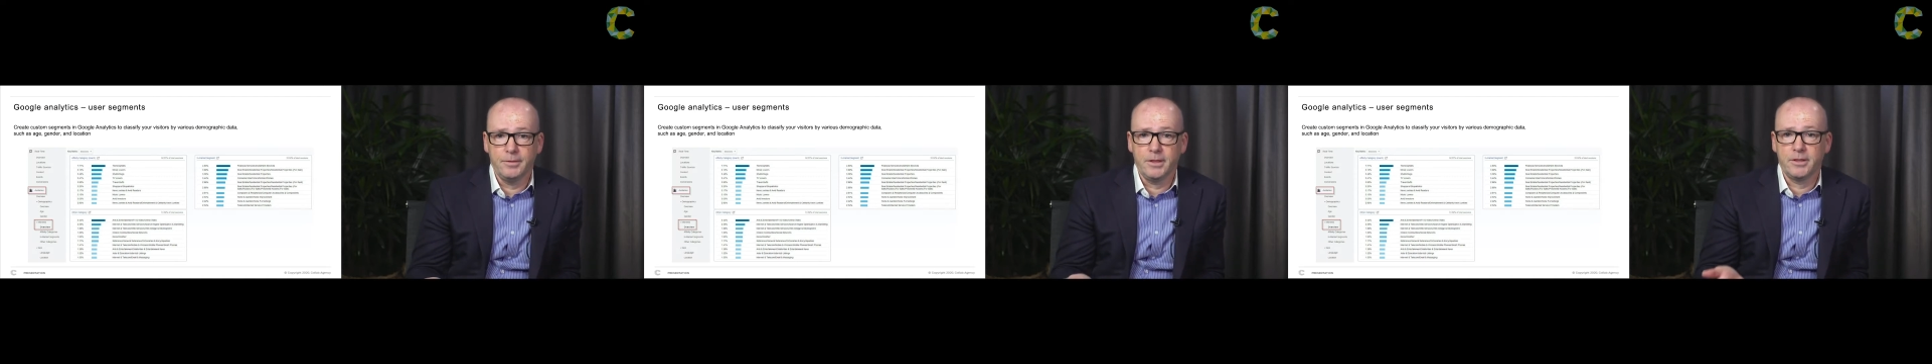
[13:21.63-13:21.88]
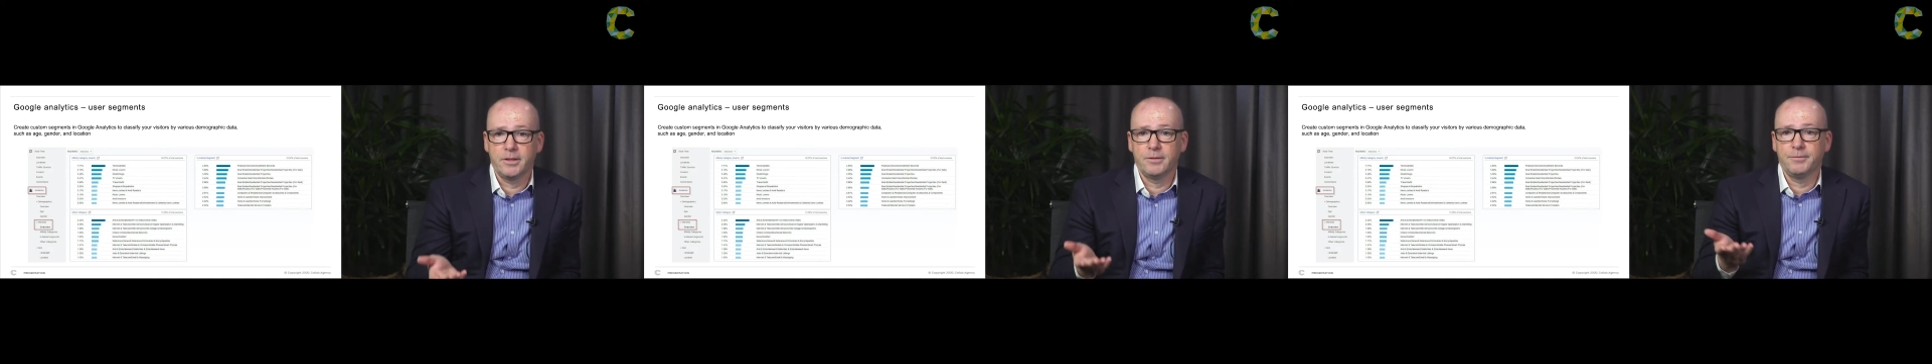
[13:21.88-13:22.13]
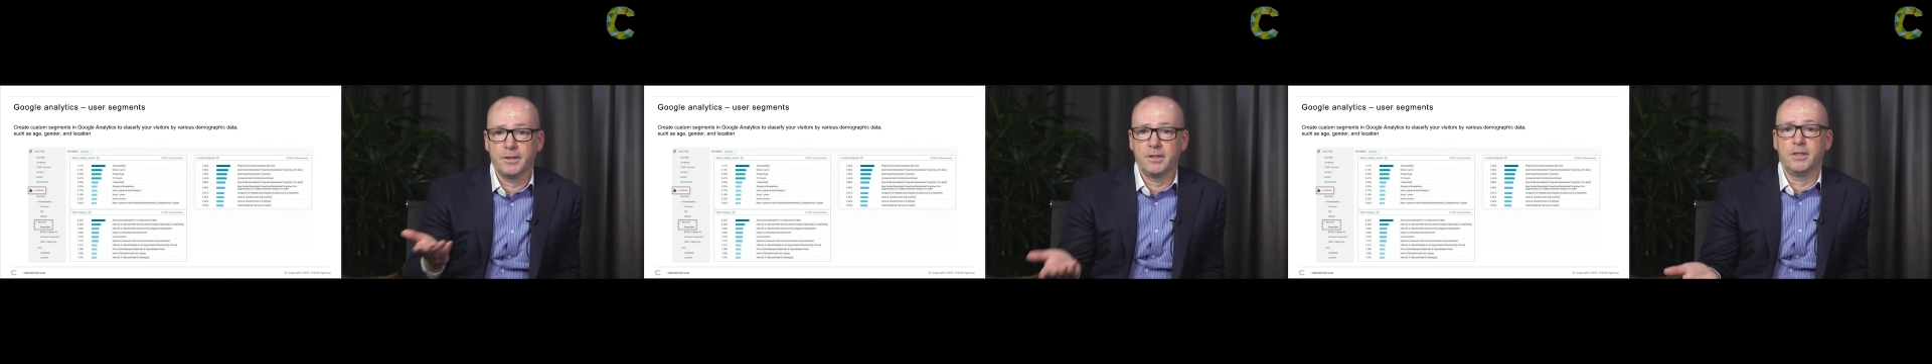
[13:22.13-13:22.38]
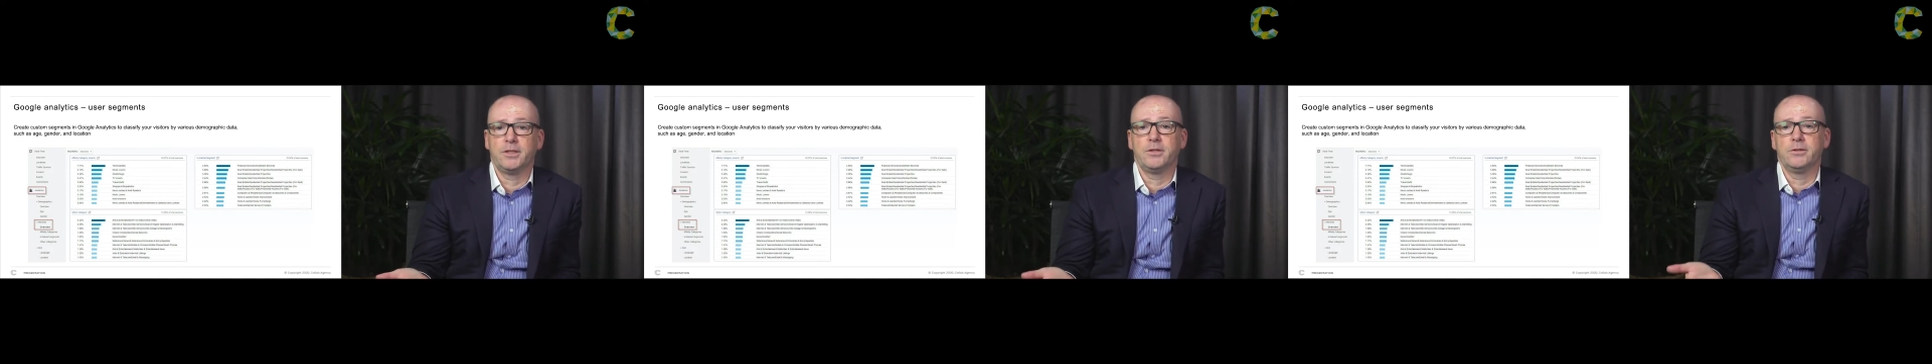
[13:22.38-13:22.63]
this
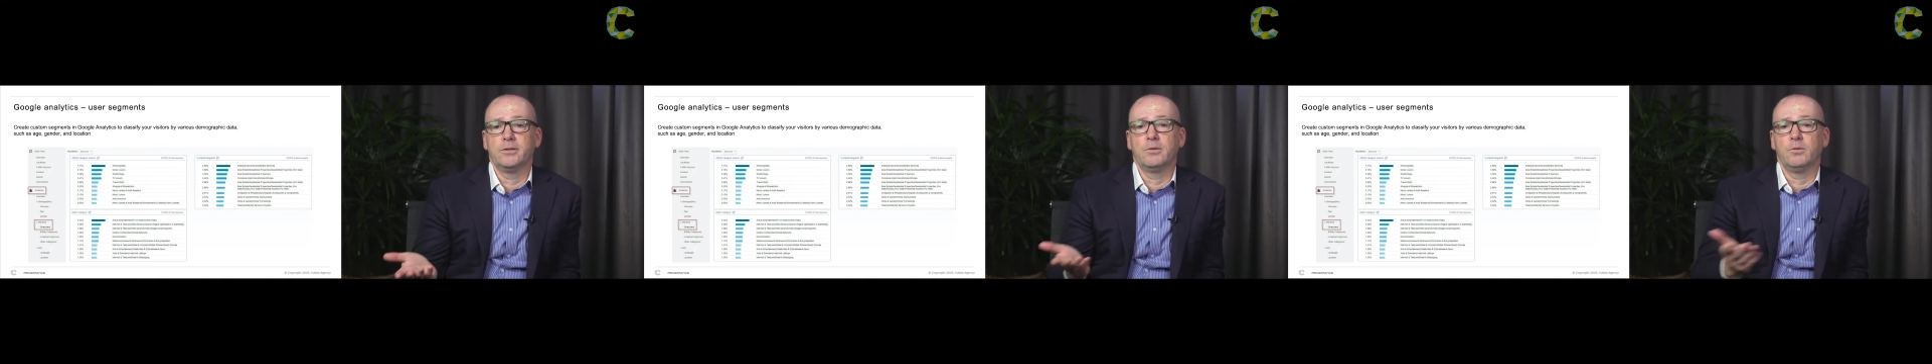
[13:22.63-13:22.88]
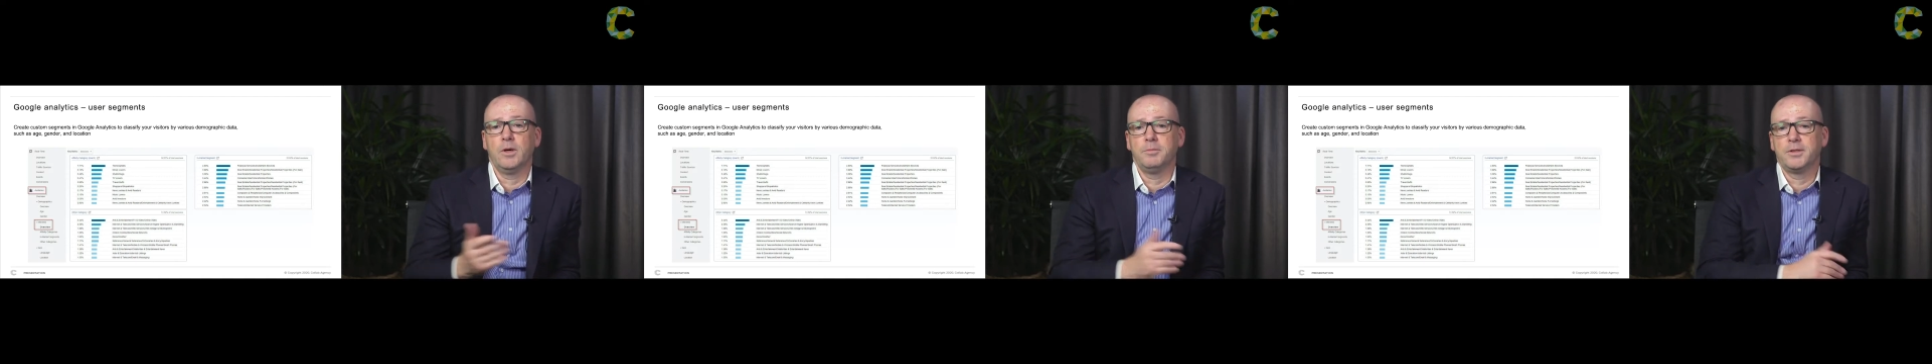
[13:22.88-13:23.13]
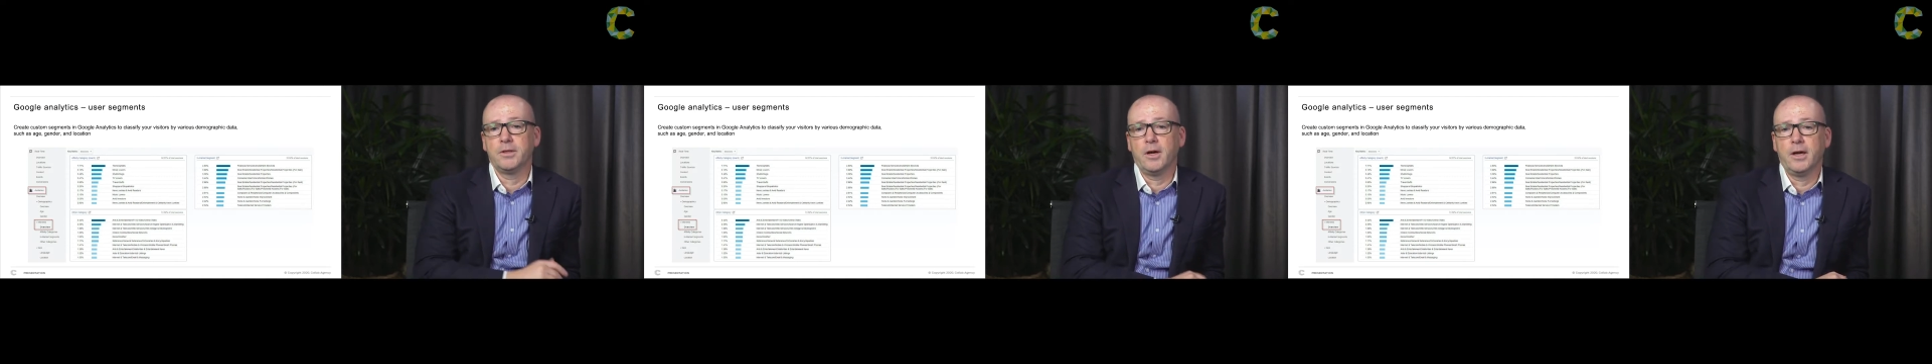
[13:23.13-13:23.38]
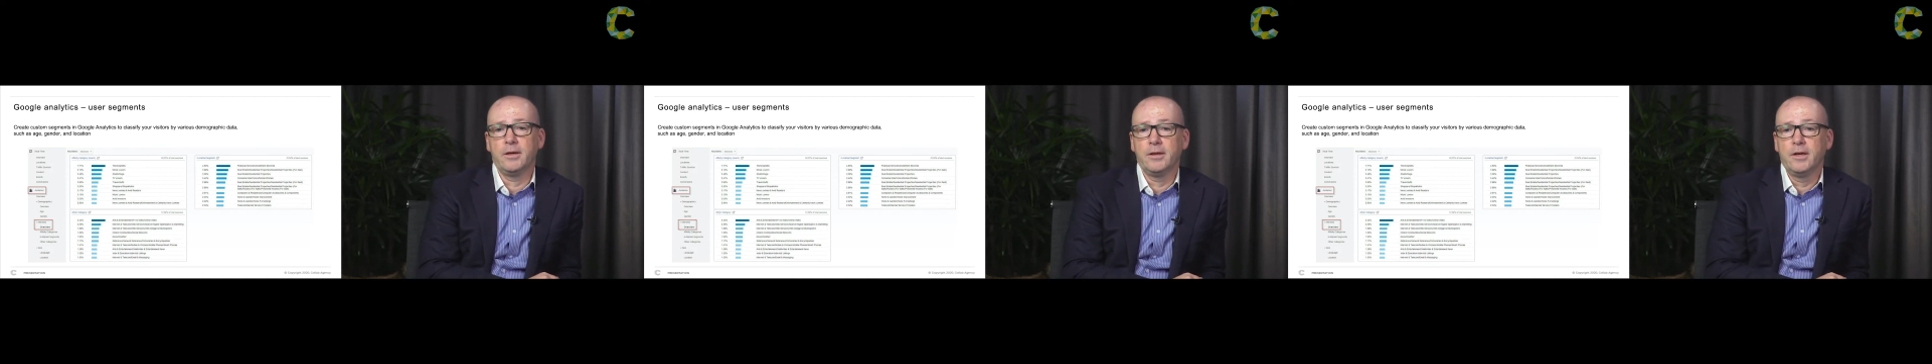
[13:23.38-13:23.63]
fictional
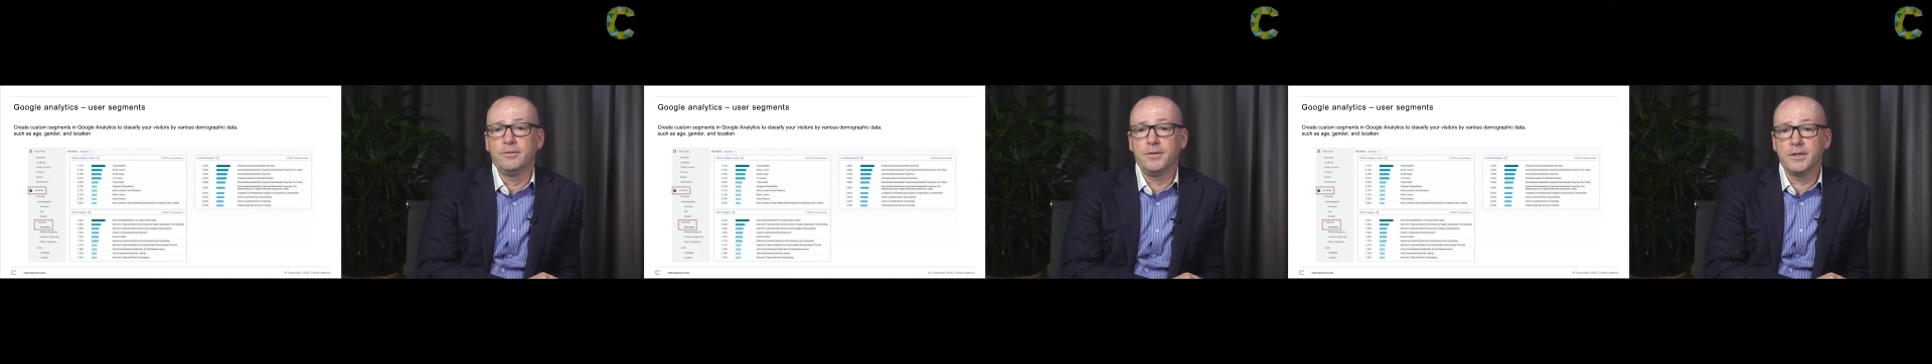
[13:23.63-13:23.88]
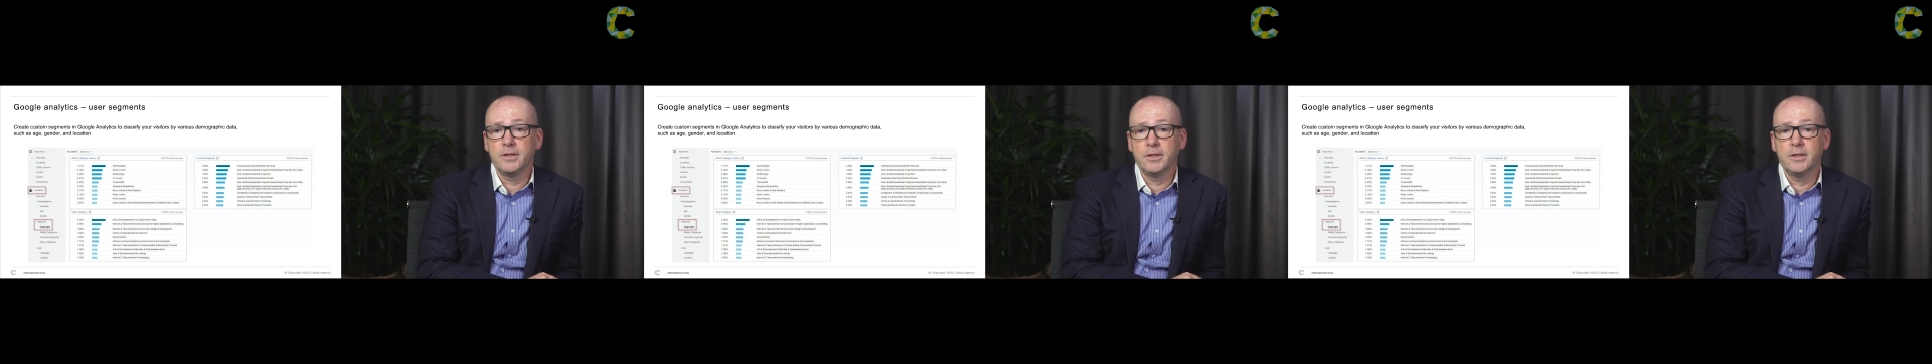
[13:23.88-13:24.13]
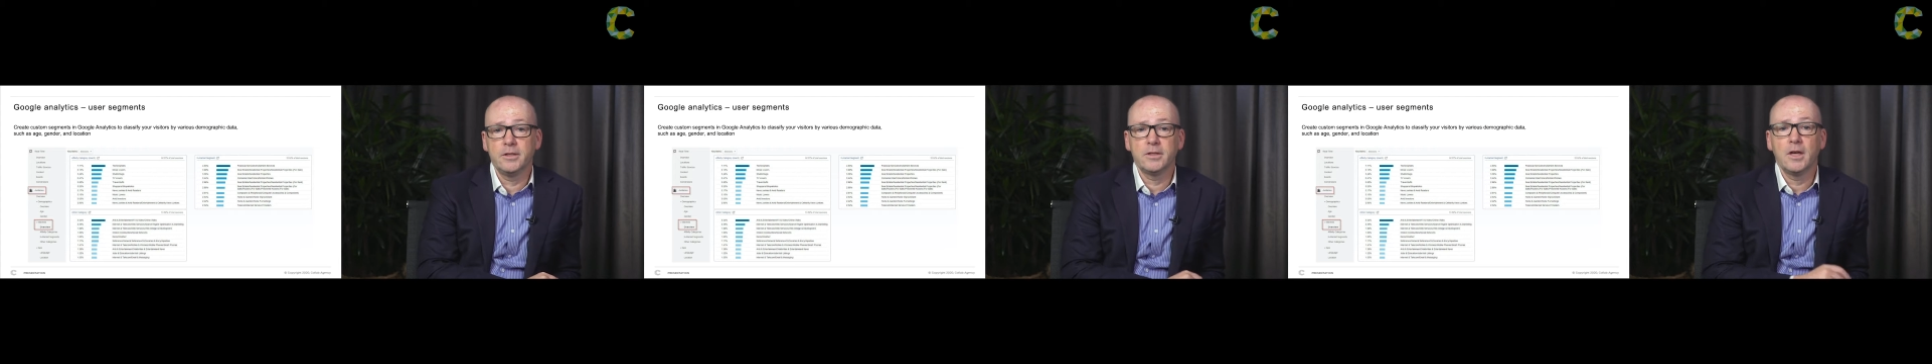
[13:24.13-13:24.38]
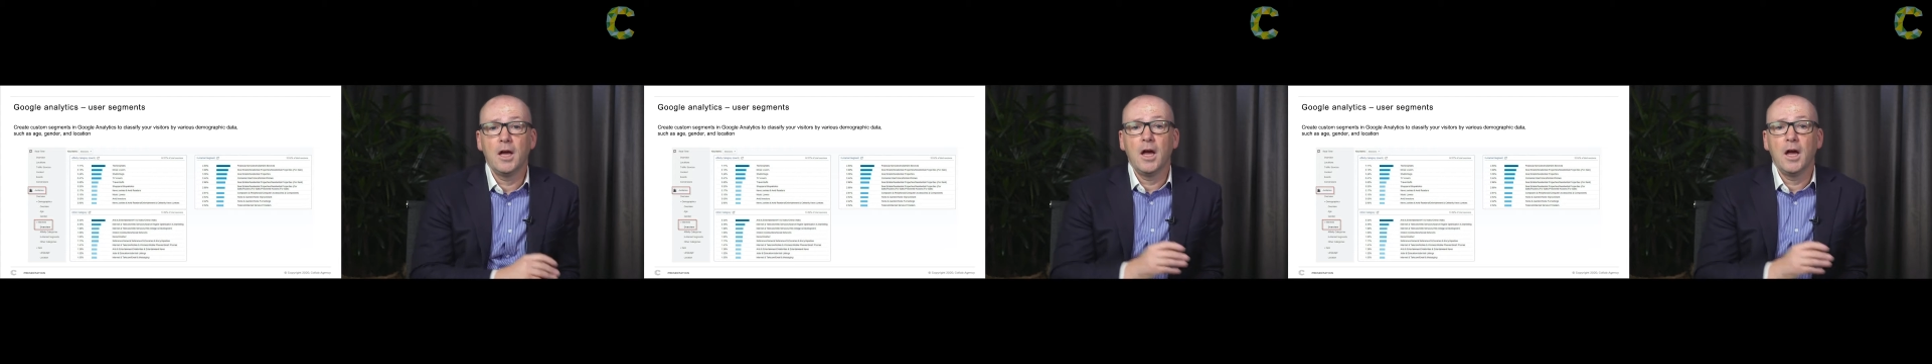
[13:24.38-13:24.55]
website visitors